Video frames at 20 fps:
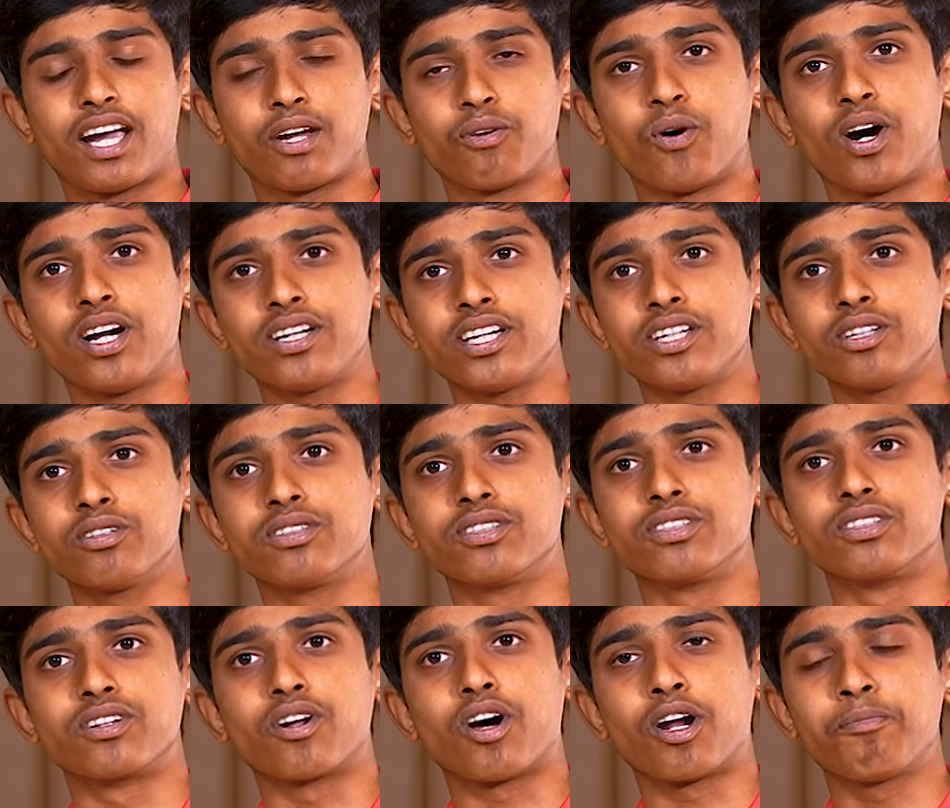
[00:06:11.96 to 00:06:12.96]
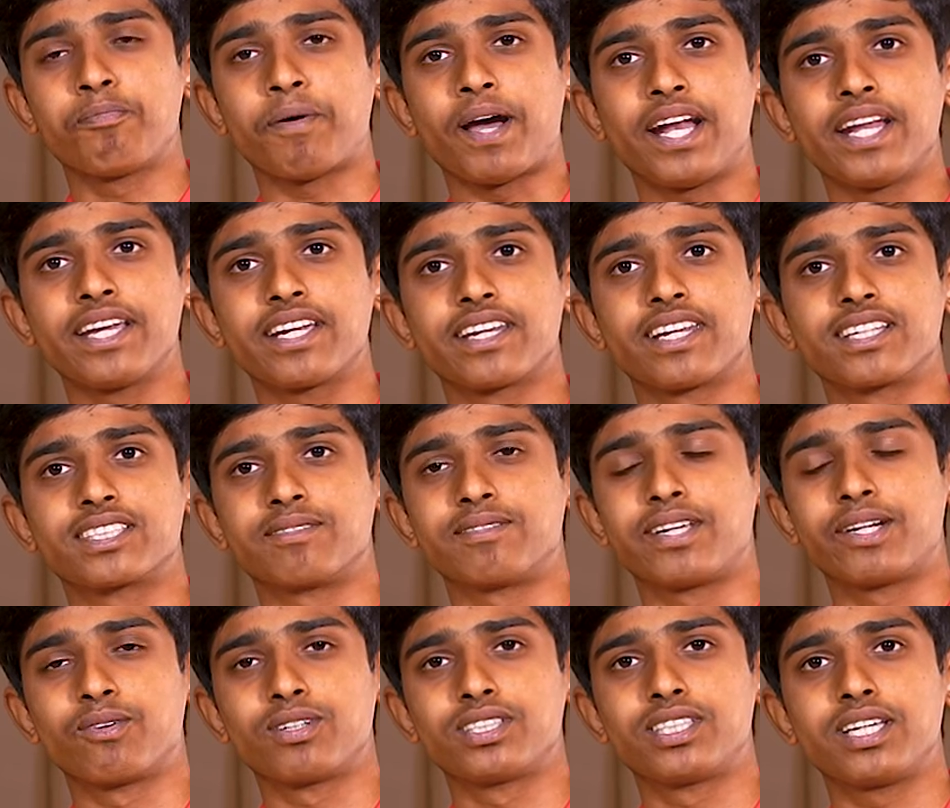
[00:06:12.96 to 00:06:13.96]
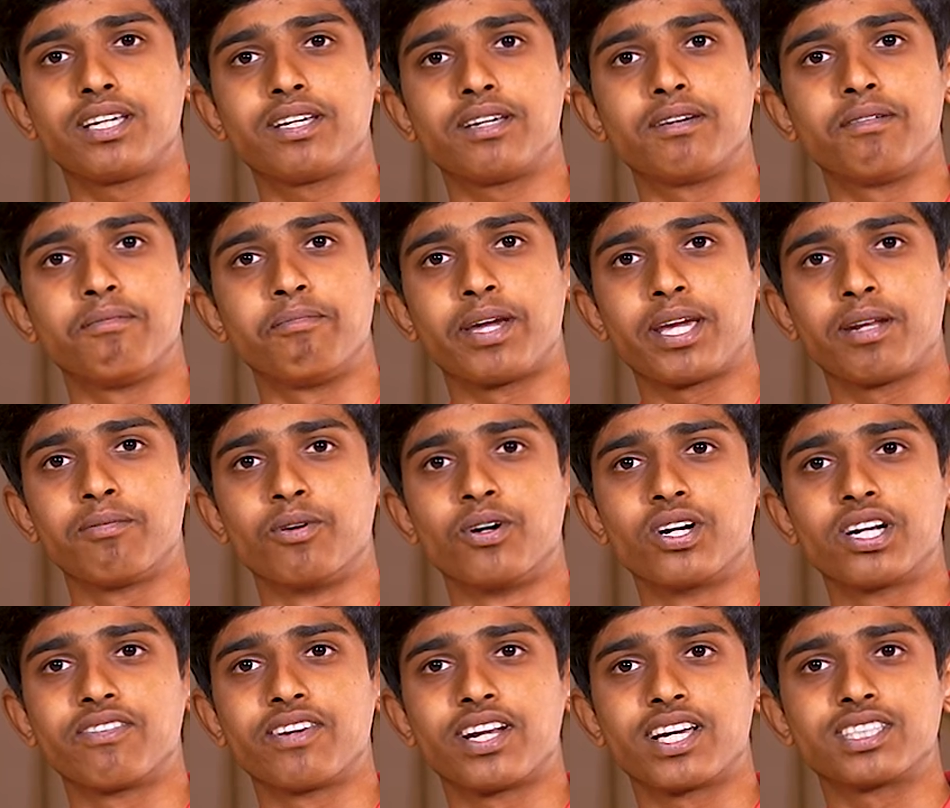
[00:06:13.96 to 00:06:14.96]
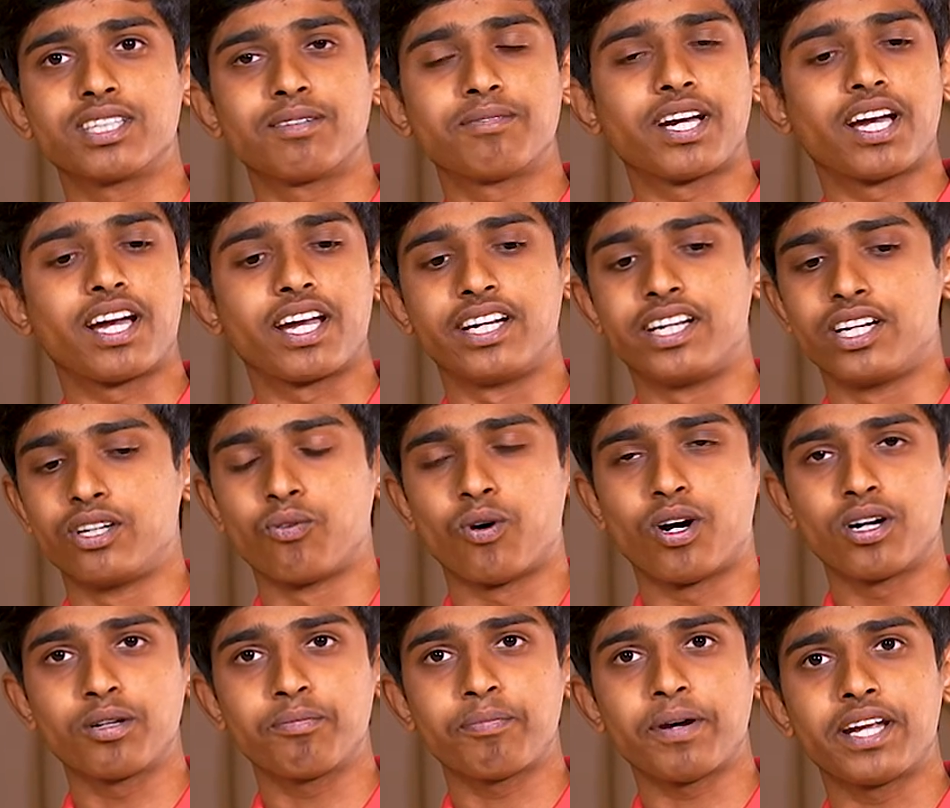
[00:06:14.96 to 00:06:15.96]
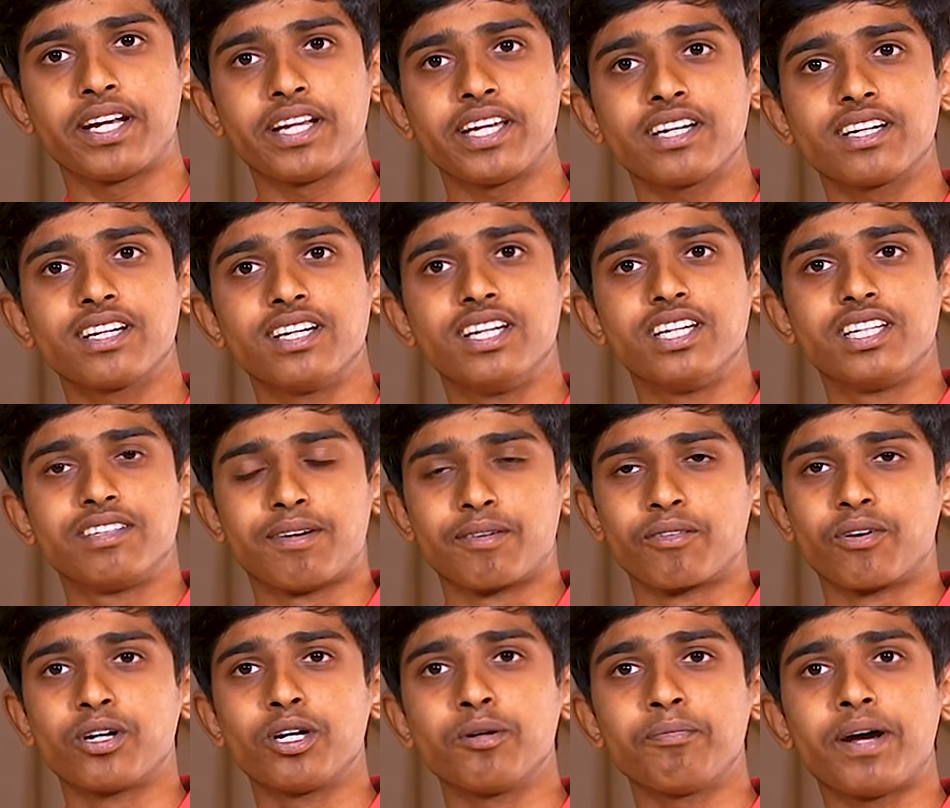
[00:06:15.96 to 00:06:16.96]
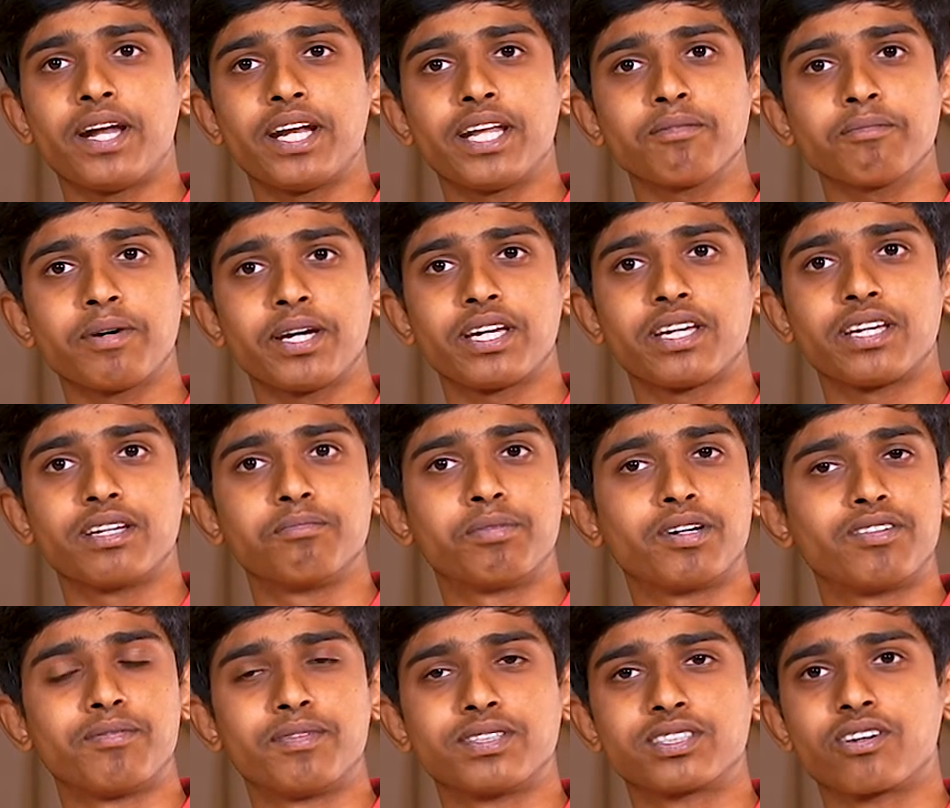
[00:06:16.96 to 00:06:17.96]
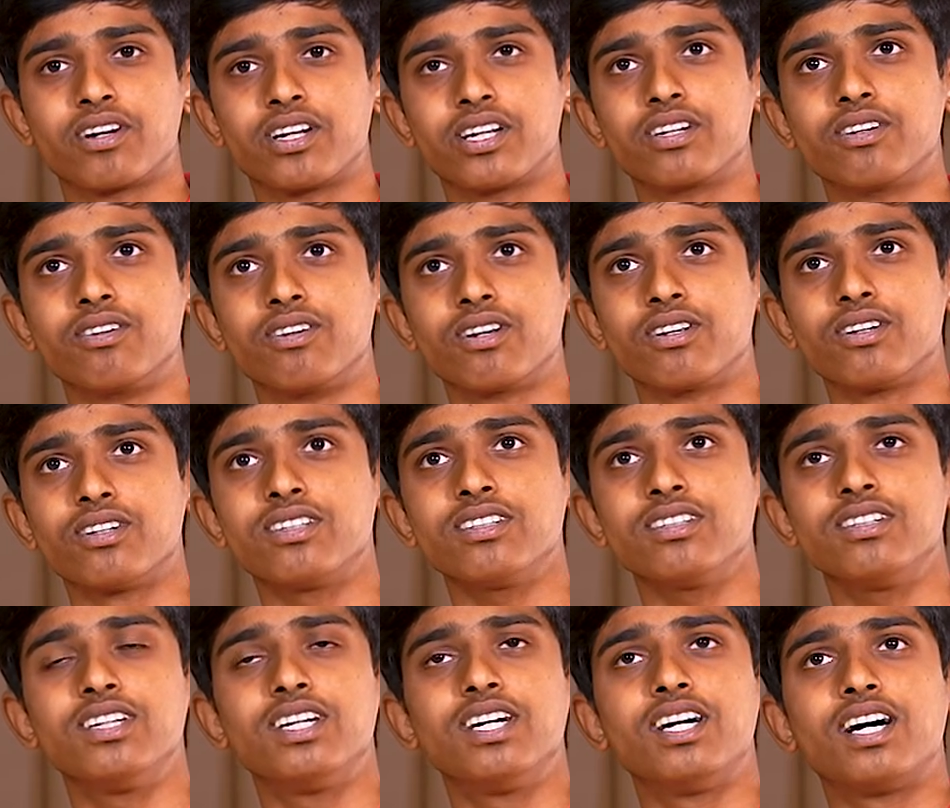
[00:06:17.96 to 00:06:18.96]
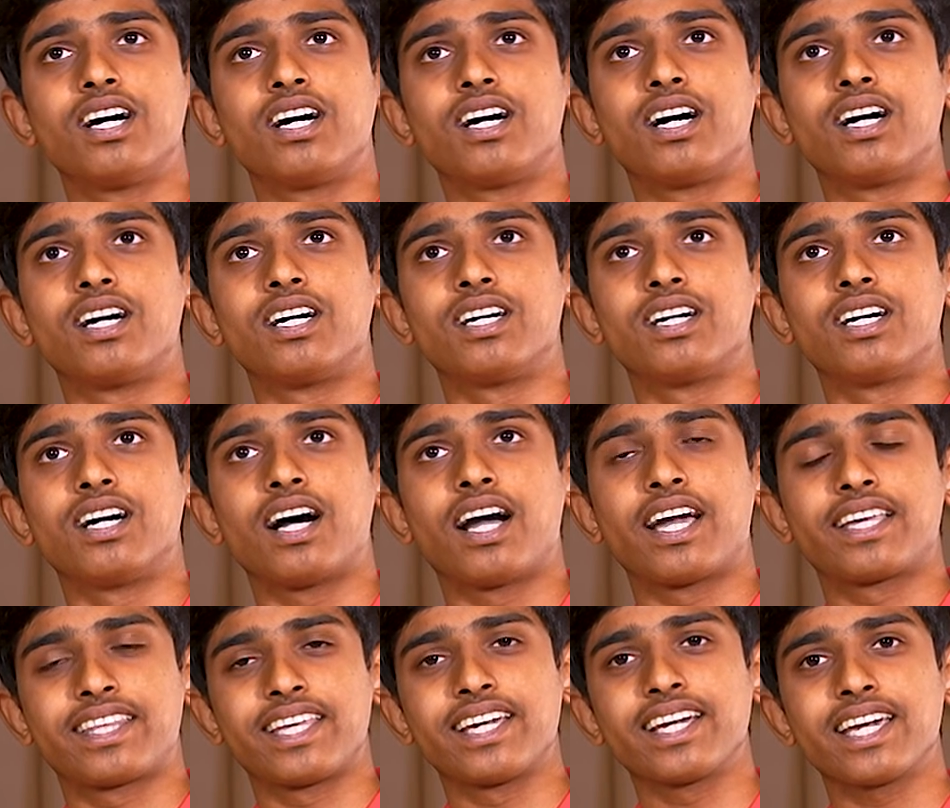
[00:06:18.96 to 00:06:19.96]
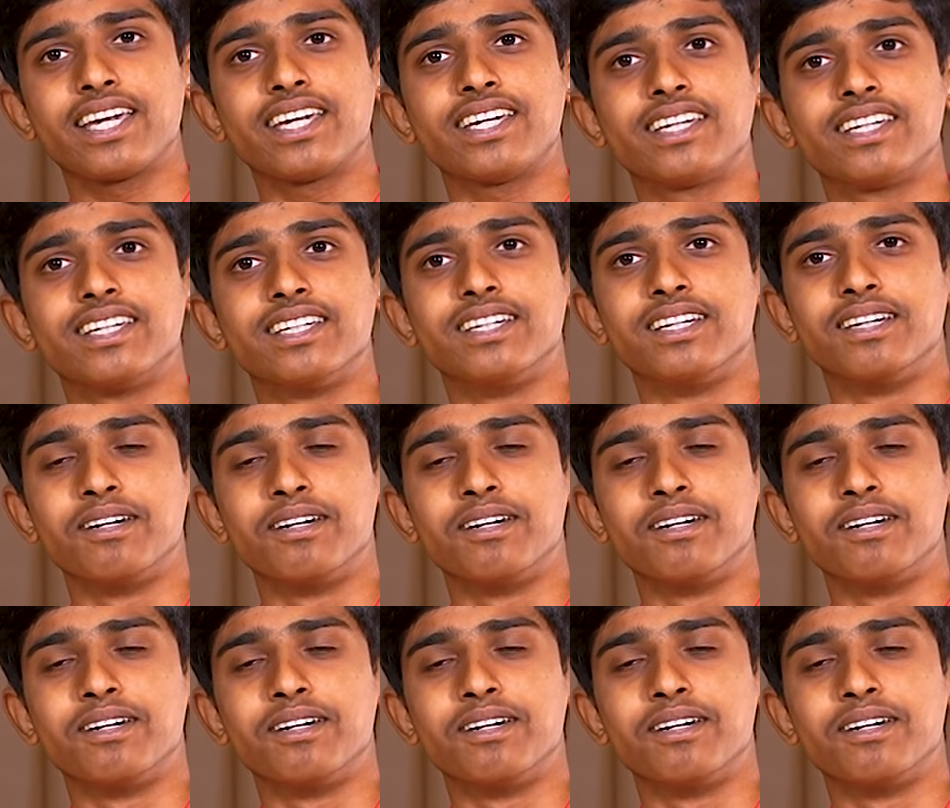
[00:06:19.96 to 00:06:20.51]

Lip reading: I wanted to not panic in exam. That was the main motive in exam. I didn't want to panic. If I'm going to panic, my performance is going to go low. I think I